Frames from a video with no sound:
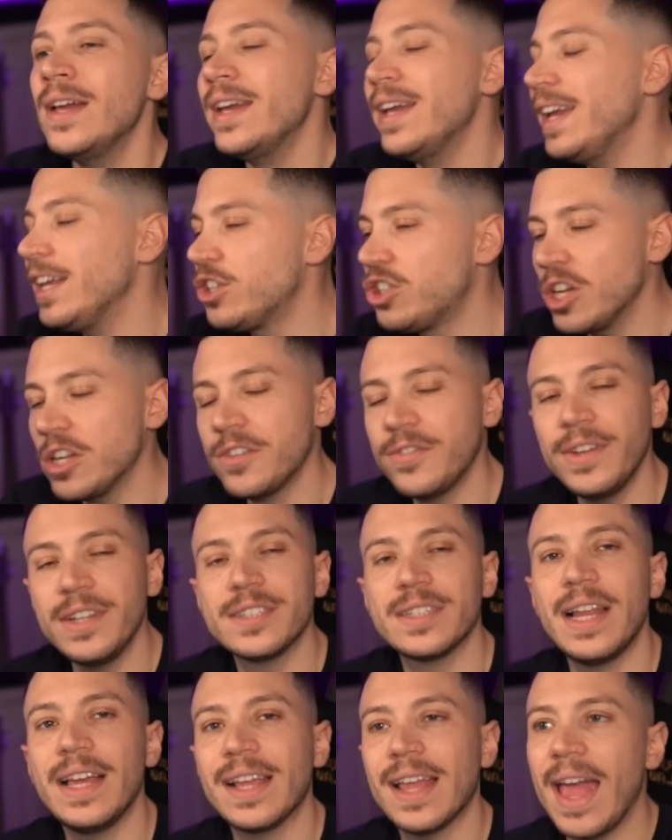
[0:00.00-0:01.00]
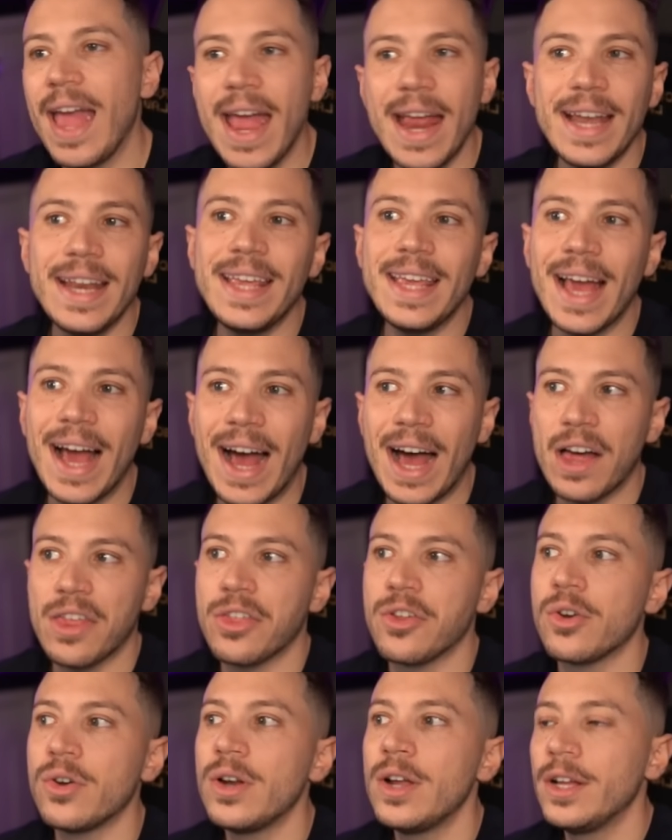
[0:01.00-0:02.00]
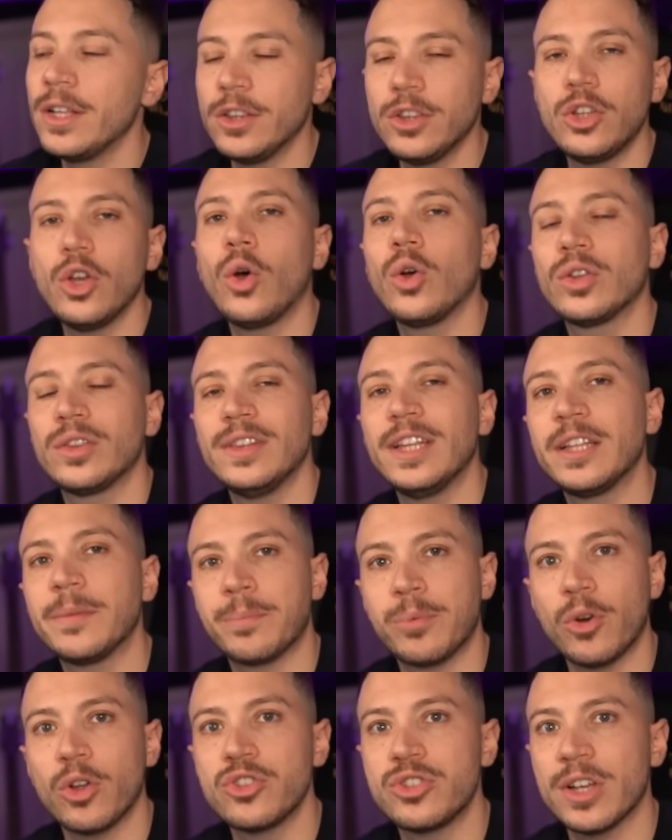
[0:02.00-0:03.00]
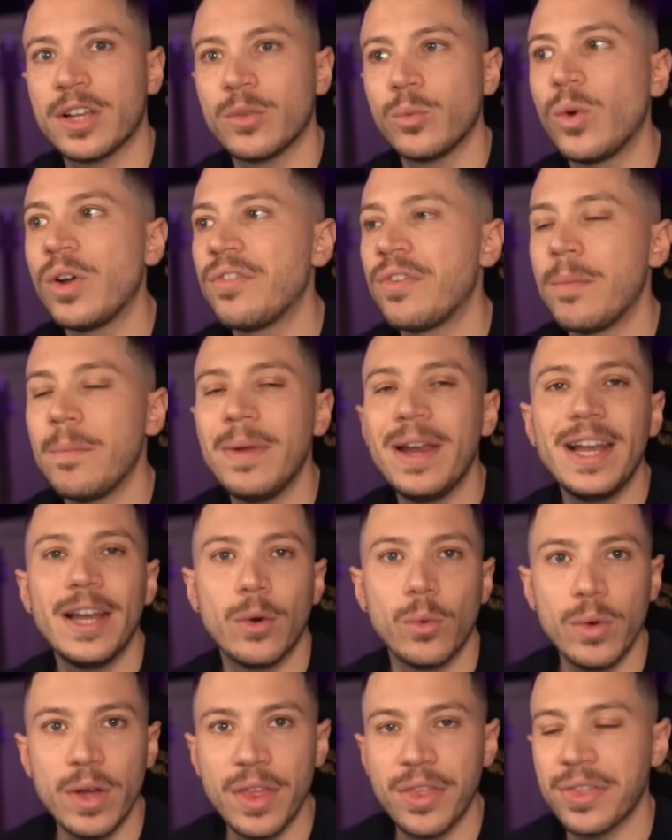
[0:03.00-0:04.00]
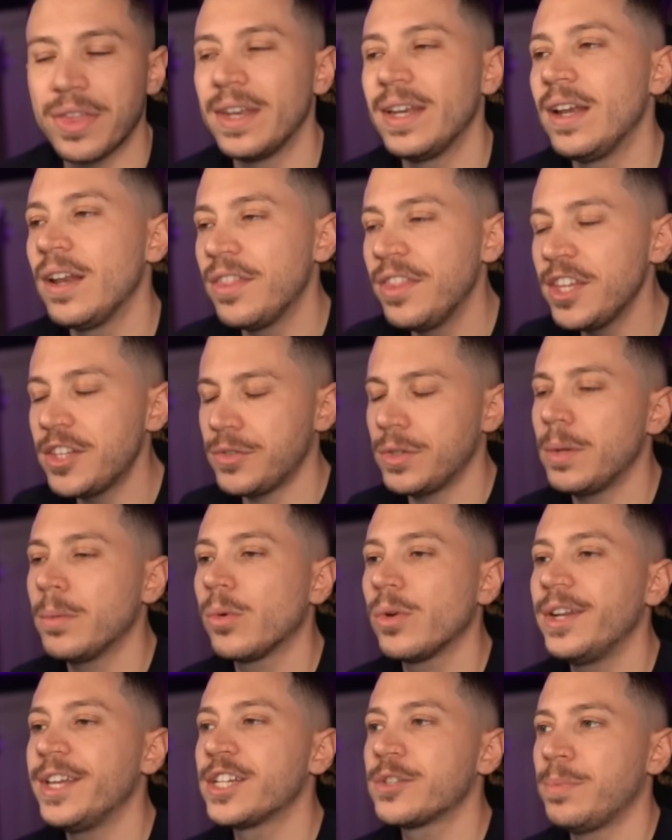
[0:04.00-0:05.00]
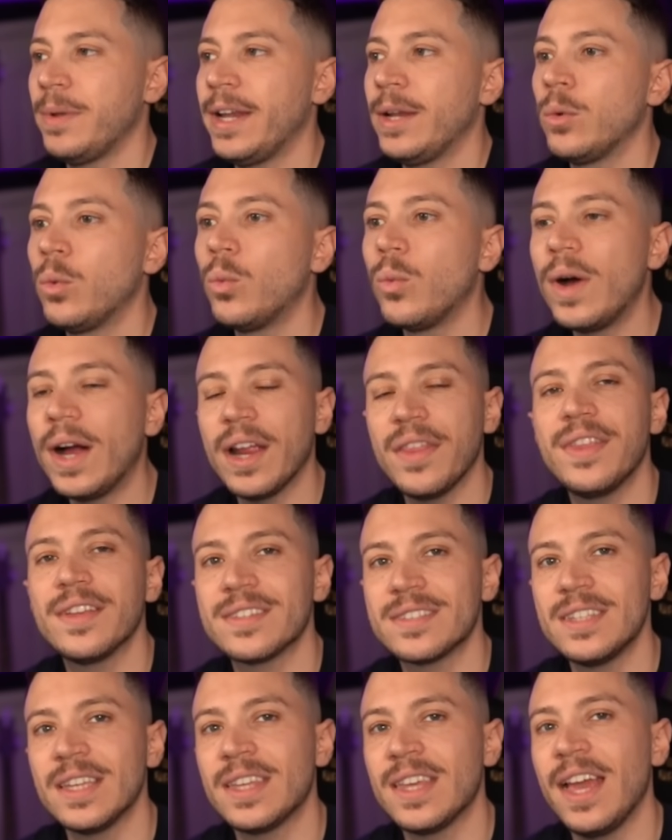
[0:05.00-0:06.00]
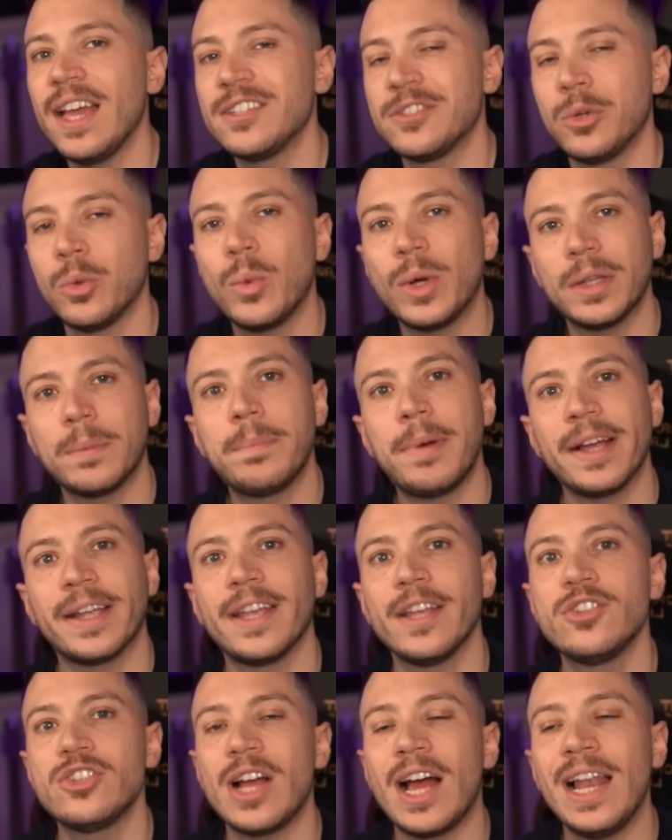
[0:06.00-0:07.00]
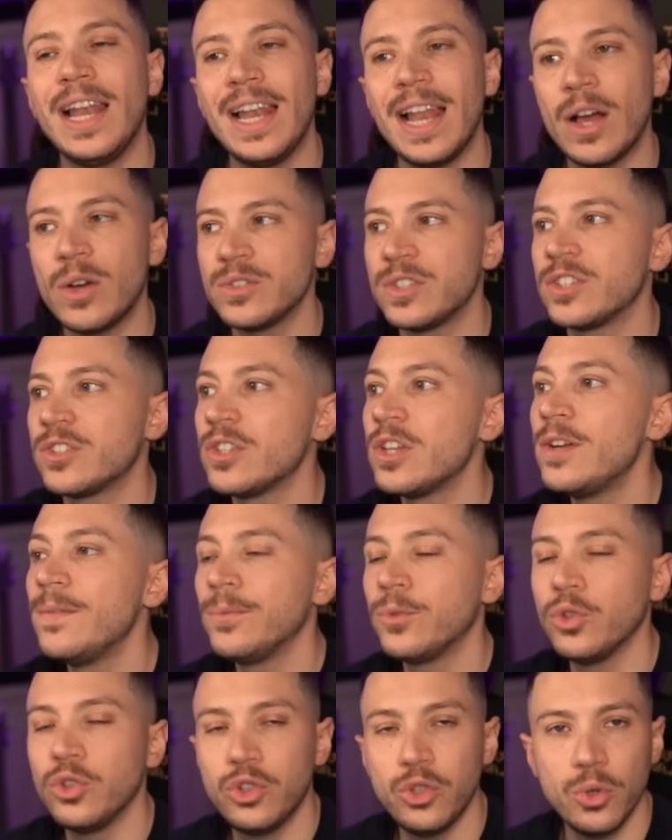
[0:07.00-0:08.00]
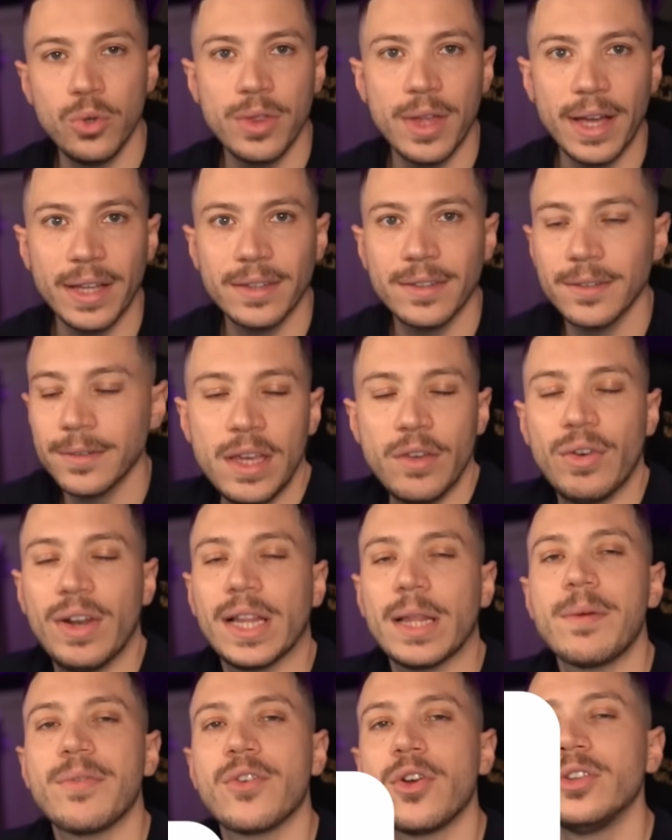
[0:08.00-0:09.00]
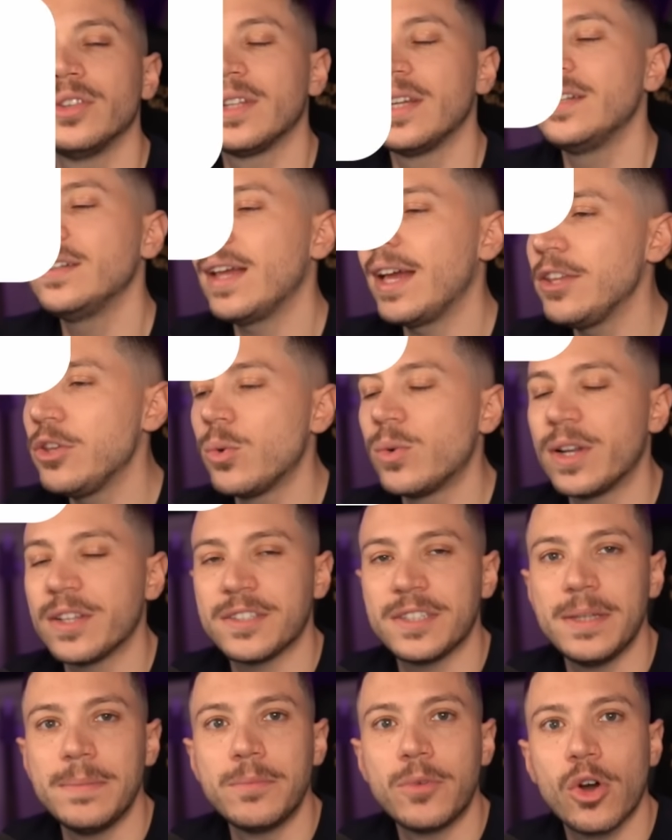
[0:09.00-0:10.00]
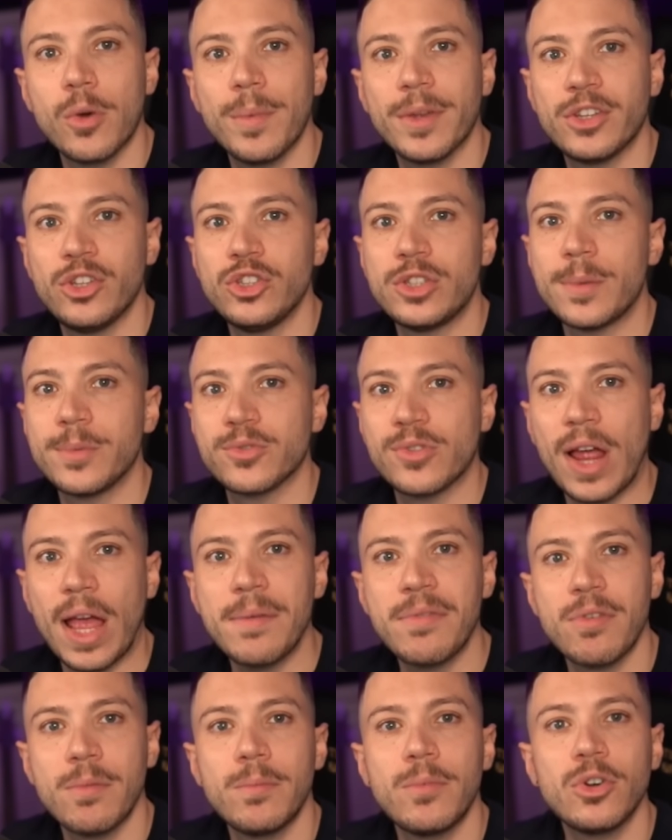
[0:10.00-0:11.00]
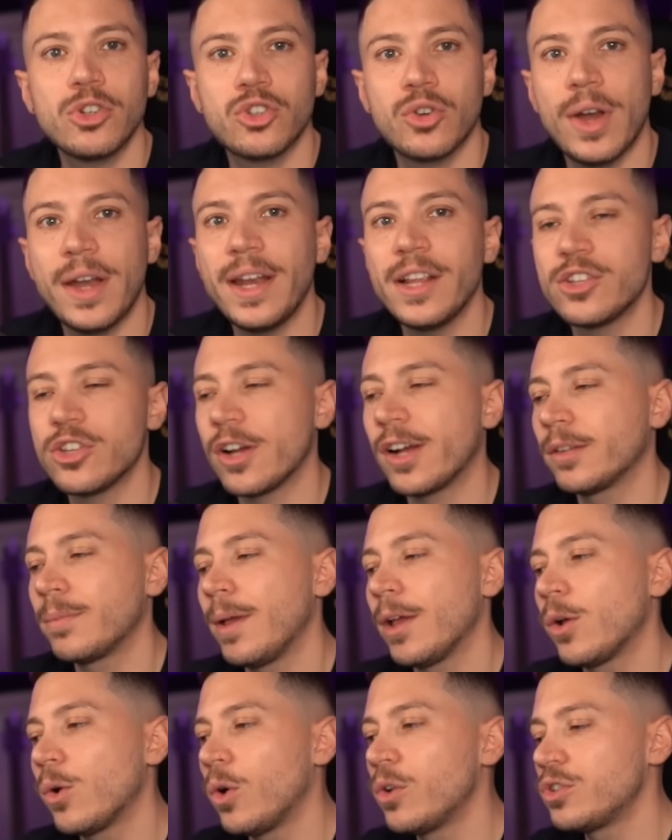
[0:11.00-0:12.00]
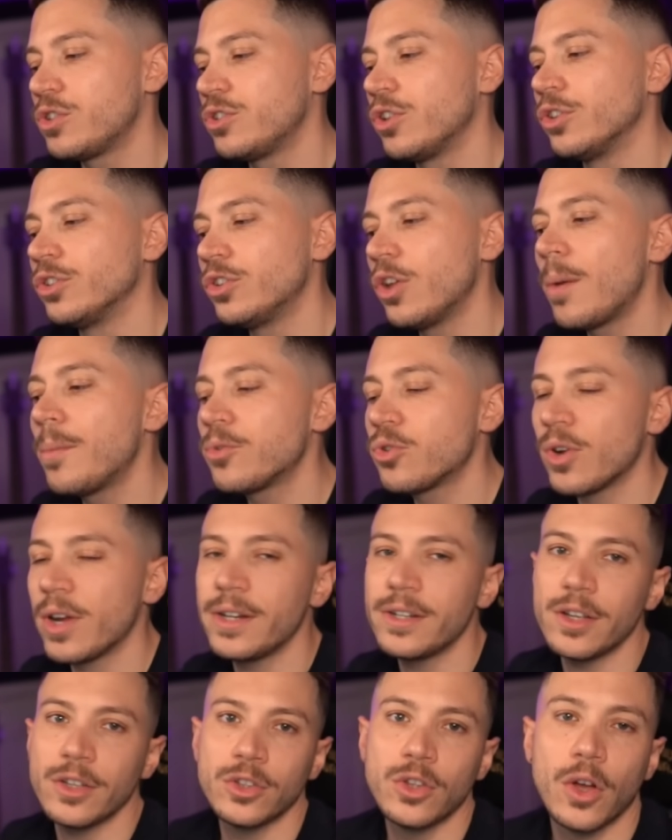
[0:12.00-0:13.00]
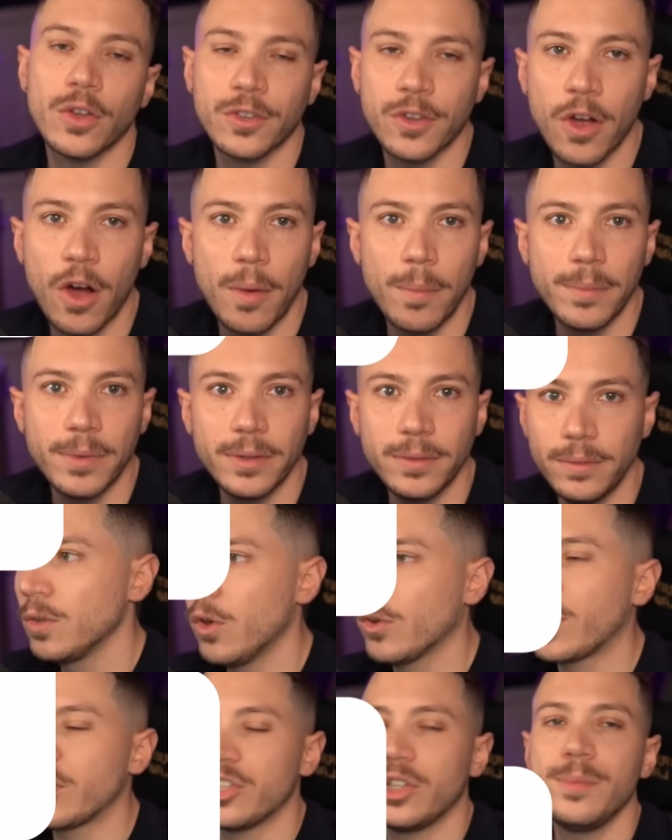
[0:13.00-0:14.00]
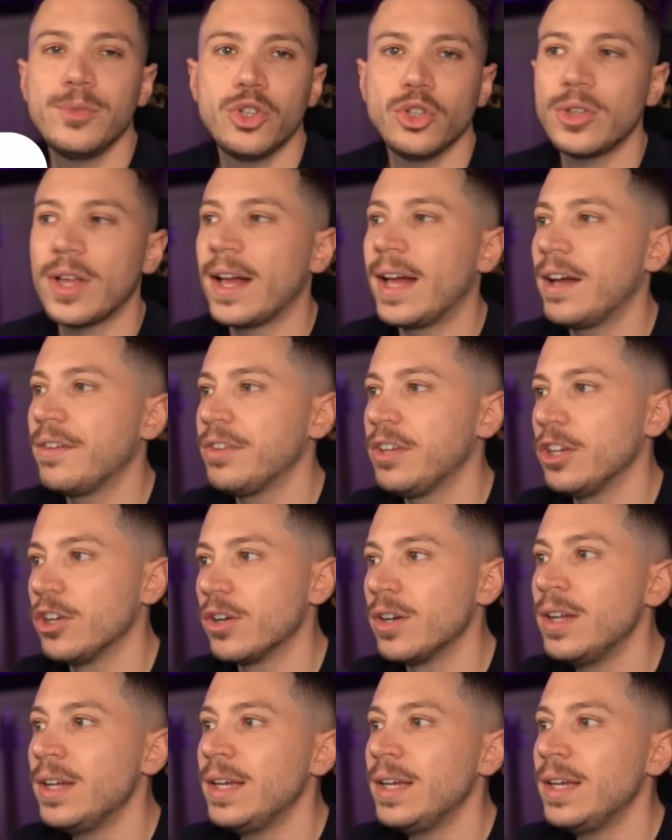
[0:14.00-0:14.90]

It just feels like any other .NET project we're familiar with. And in this video, I'm going to explain why that's the case and what package allows us to do that. If you like our content and you want to see more, make sure you subscribe. For more training, check out my courses on dometrain.com. Okay, so let me show you what I have here.